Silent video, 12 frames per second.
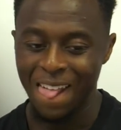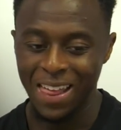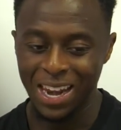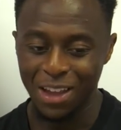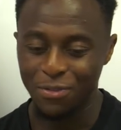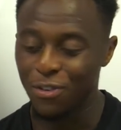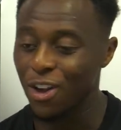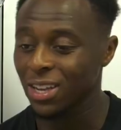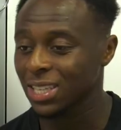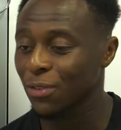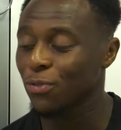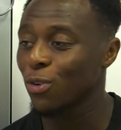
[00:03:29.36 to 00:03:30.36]
and at
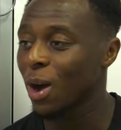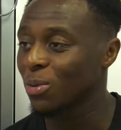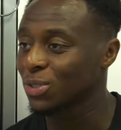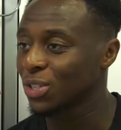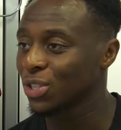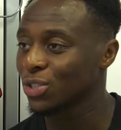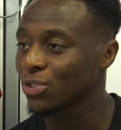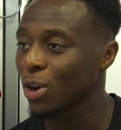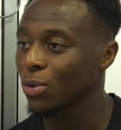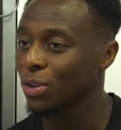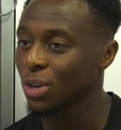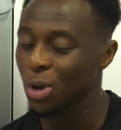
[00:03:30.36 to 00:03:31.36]
first I thought I was going to
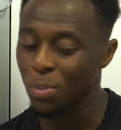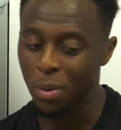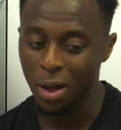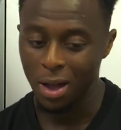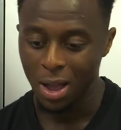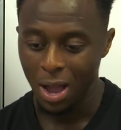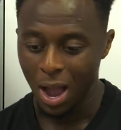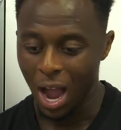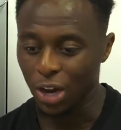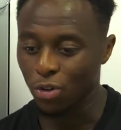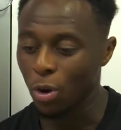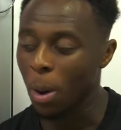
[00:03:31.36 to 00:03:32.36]
struggle, you know, but
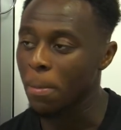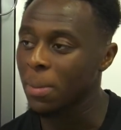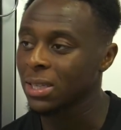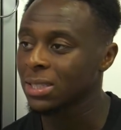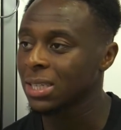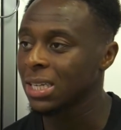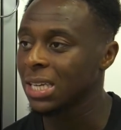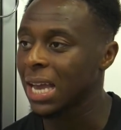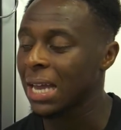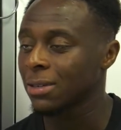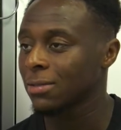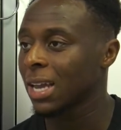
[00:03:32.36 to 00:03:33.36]
I grew up mentally
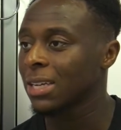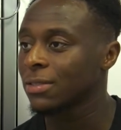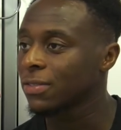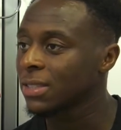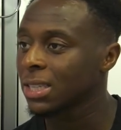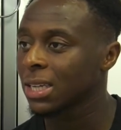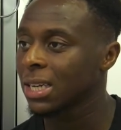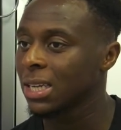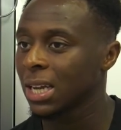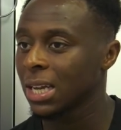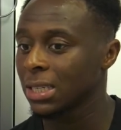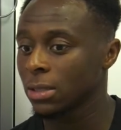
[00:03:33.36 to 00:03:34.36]
and physically
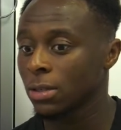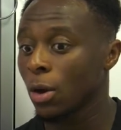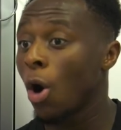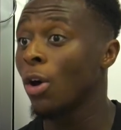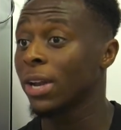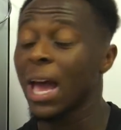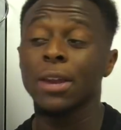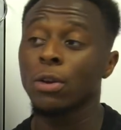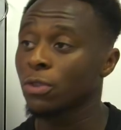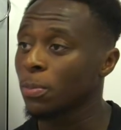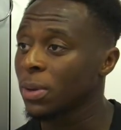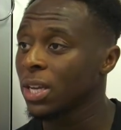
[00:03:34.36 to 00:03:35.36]
and on and
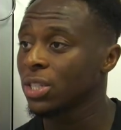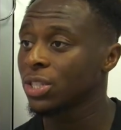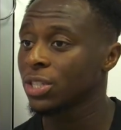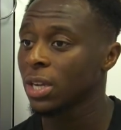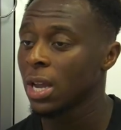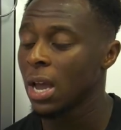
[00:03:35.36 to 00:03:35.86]
off the pitch,